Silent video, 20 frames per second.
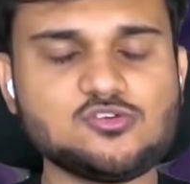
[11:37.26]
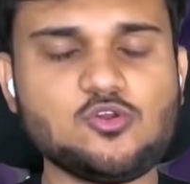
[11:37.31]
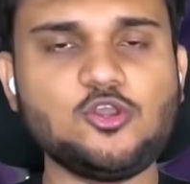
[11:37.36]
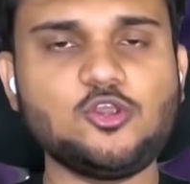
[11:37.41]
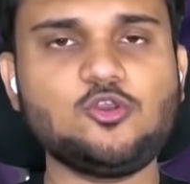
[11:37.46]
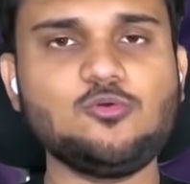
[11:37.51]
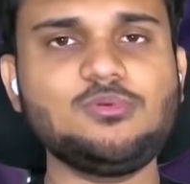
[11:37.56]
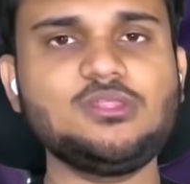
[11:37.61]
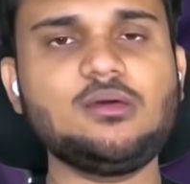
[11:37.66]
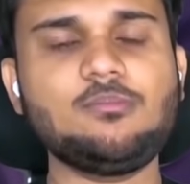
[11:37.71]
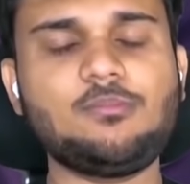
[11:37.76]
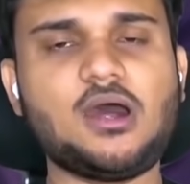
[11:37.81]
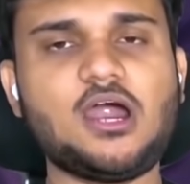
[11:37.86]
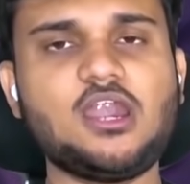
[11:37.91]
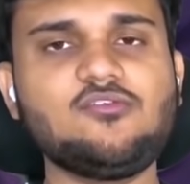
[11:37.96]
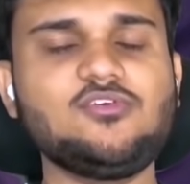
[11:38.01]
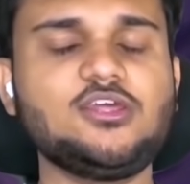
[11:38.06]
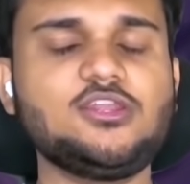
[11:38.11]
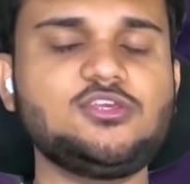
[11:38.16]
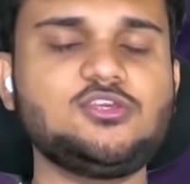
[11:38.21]
is going to be the
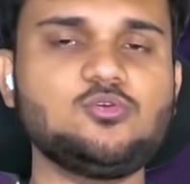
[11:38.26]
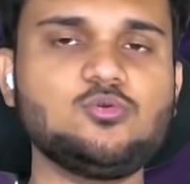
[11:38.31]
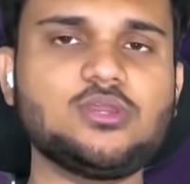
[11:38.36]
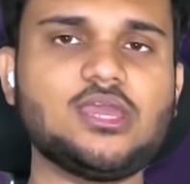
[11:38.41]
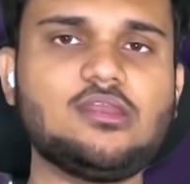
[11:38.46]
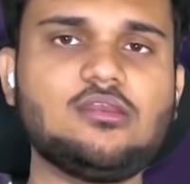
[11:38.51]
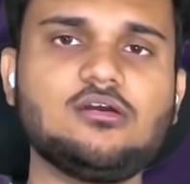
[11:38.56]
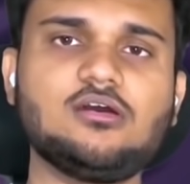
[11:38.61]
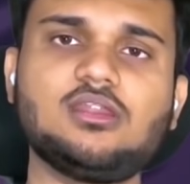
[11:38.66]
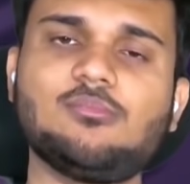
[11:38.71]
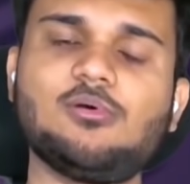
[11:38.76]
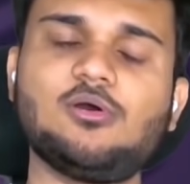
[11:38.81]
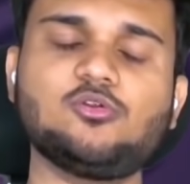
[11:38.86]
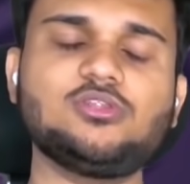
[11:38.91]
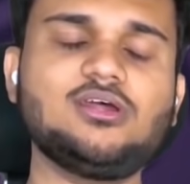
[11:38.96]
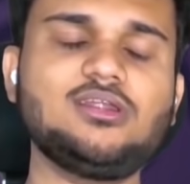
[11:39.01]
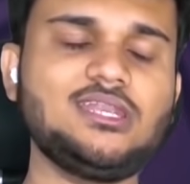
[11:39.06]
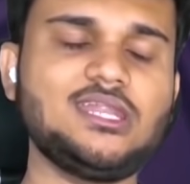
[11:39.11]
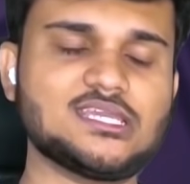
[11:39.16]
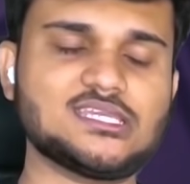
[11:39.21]
part where you can learn
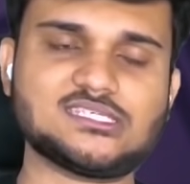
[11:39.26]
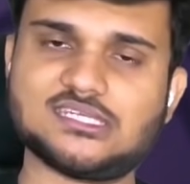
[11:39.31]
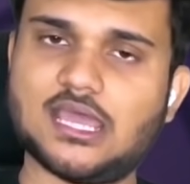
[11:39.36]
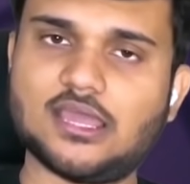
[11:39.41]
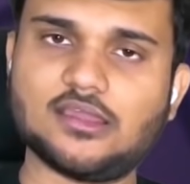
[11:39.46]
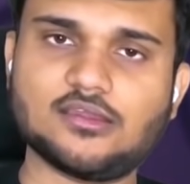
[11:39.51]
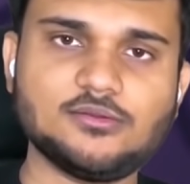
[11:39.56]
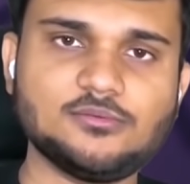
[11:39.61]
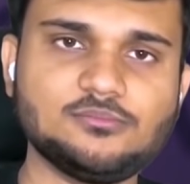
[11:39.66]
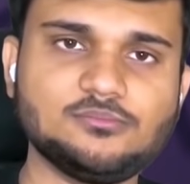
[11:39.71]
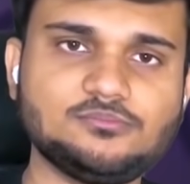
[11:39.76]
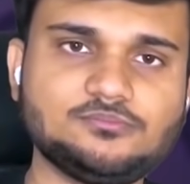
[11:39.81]
about the tech stack.